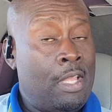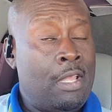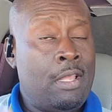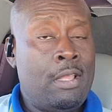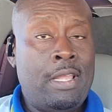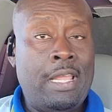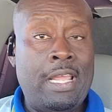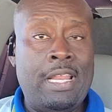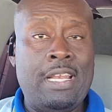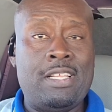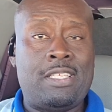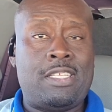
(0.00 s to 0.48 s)

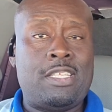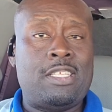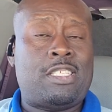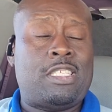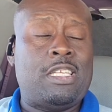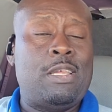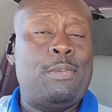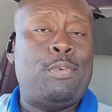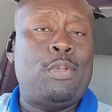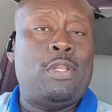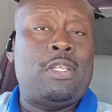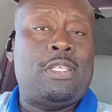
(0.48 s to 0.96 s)
And it's as
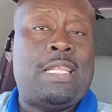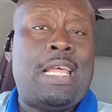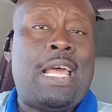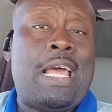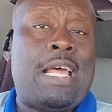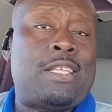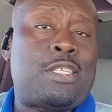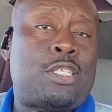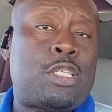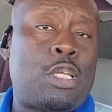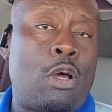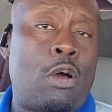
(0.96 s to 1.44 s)
simple as
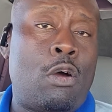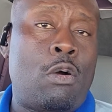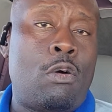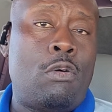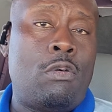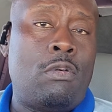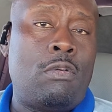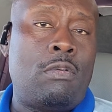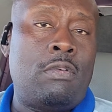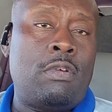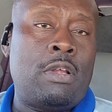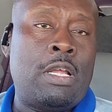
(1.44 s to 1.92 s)
that.
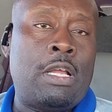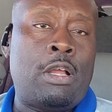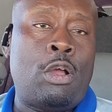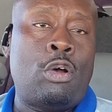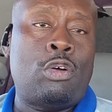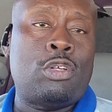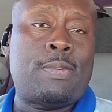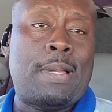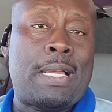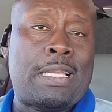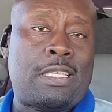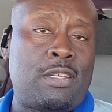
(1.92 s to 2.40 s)
So it
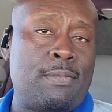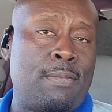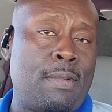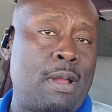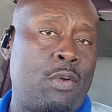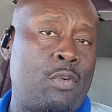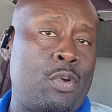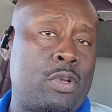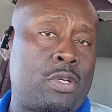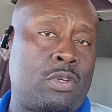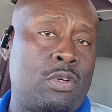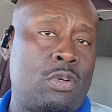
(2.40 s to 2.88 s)
goes back to my
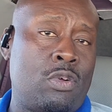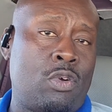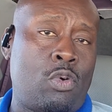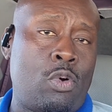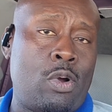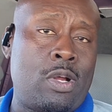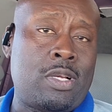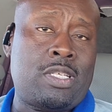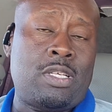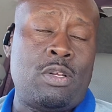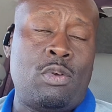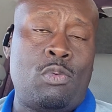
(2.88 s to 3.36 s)
original
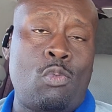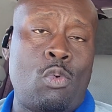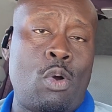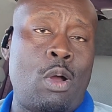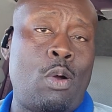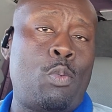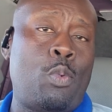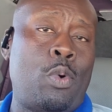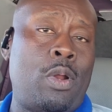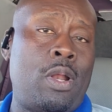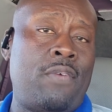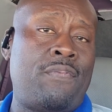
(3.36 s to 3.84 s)
question.
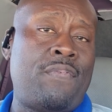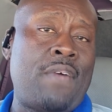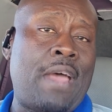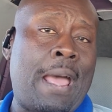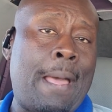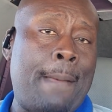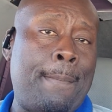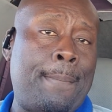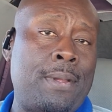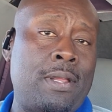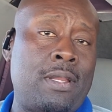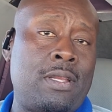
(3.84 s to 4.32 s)
What would have
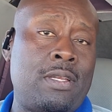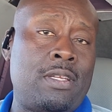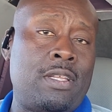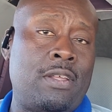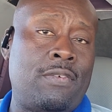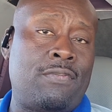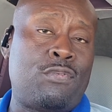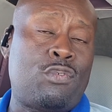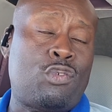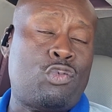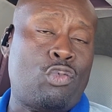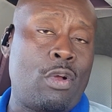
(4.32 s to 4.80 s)
happened
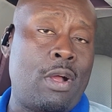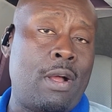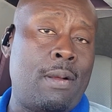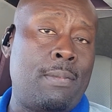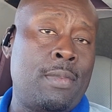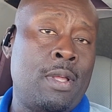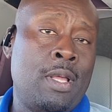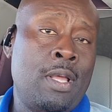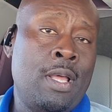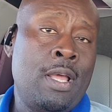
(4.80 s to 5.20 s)
if Trump